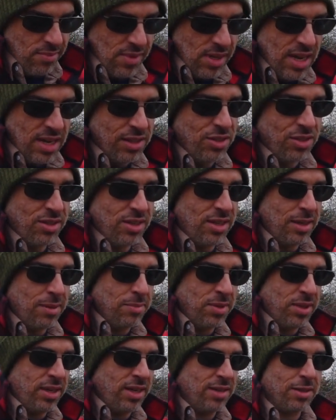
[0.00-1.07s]
it just
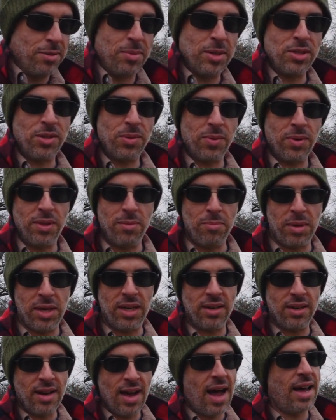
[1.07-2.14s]
seems, especially with it
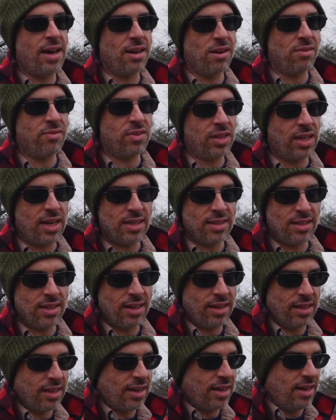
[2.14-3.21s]
being higher
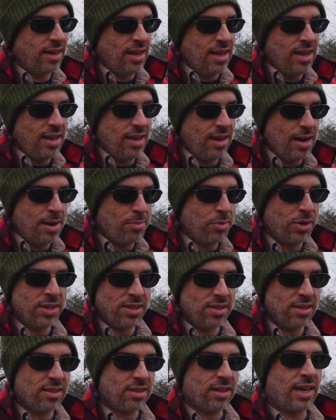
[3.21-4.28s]
velocity, that it
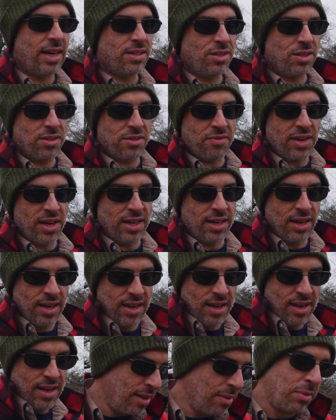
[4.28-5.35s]
operates a slide just fine.
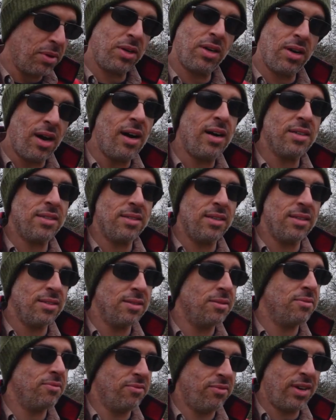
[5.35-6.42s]
The cost
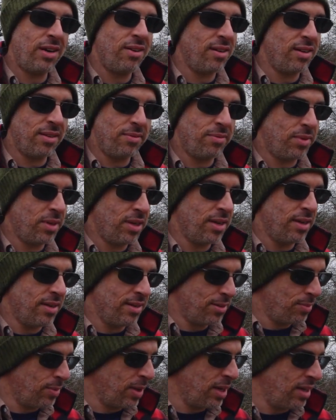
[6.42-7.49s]
is very good
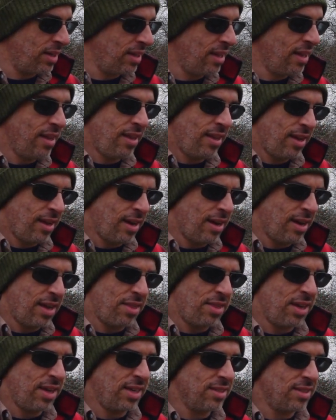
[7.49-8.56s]
as well. I
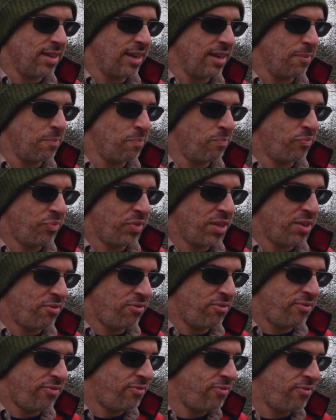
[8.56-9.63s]
think it's like
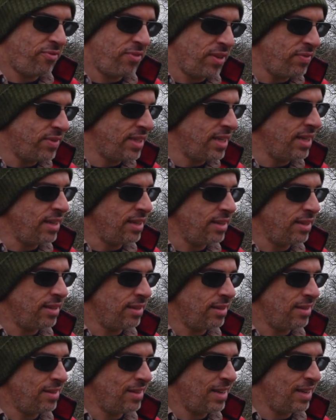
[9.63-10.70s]

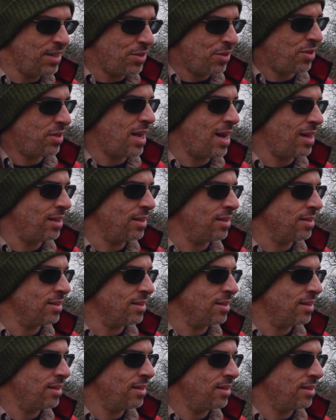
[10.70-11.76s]
$15-ish,
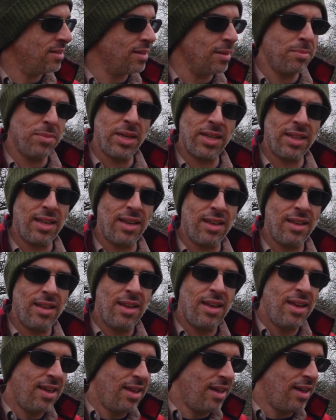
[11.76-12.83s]
something like that,
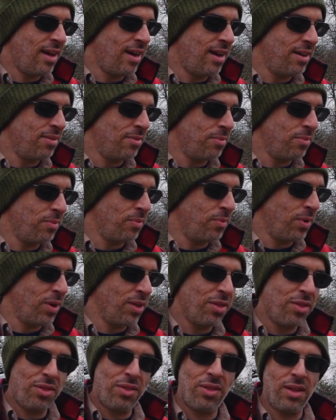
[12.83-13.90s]

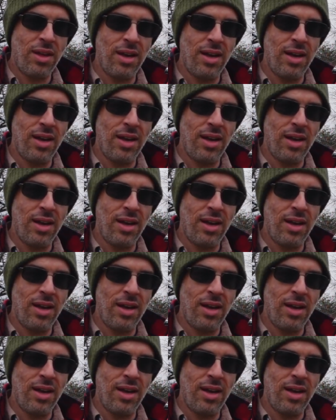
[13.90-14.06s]
with